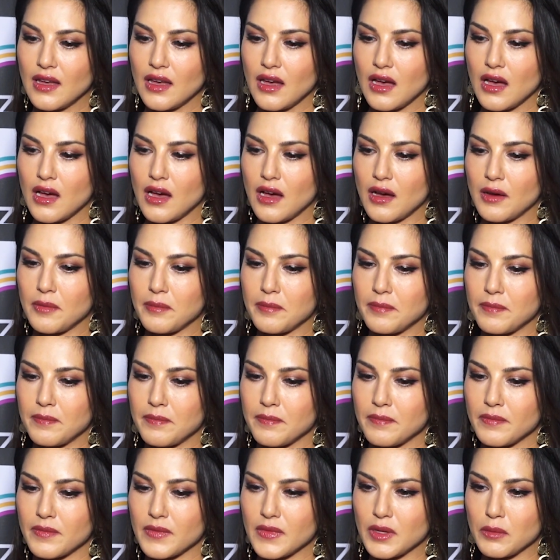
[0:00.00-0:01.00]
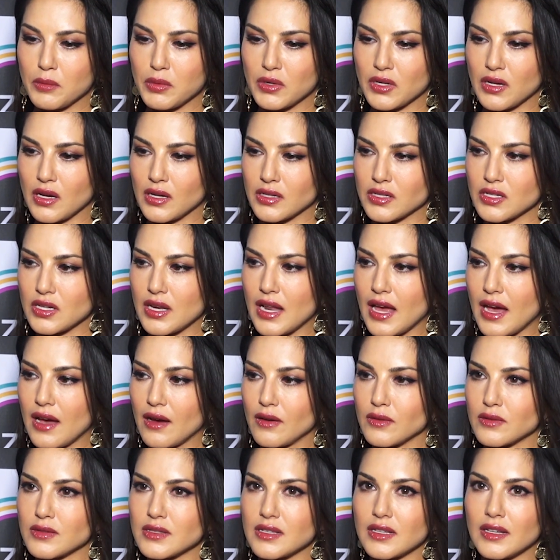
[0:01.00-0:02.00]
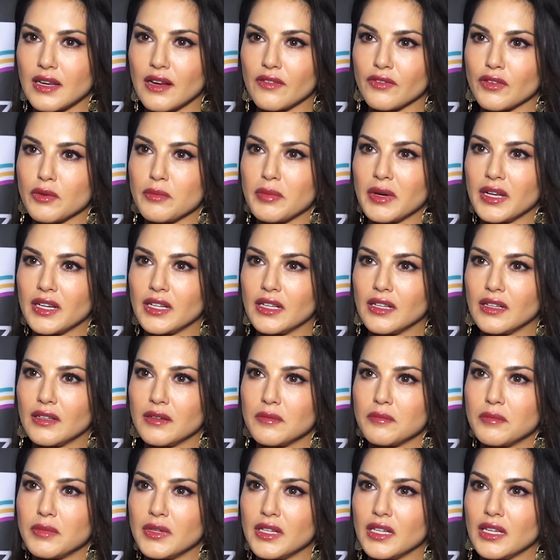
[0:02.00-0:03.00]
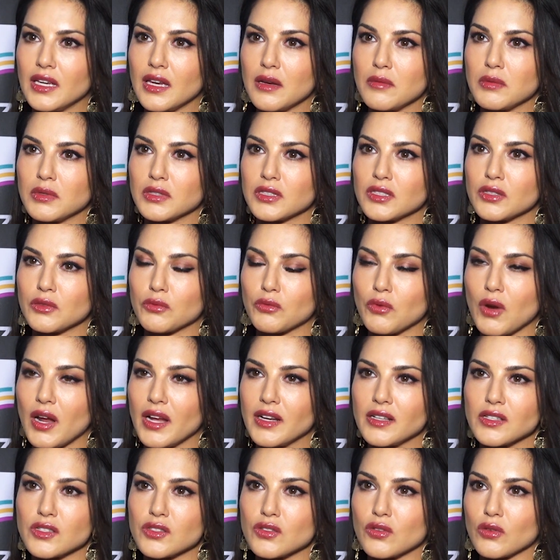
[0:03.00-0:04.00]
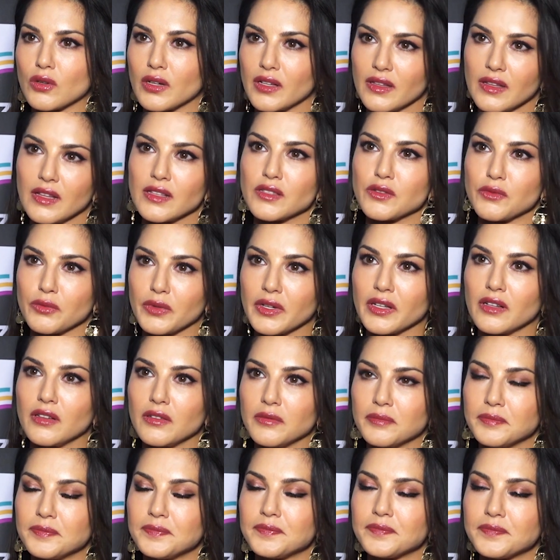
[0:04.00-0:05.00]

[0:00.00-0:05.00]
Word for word: and the production house and everybody being able to write a story that's real.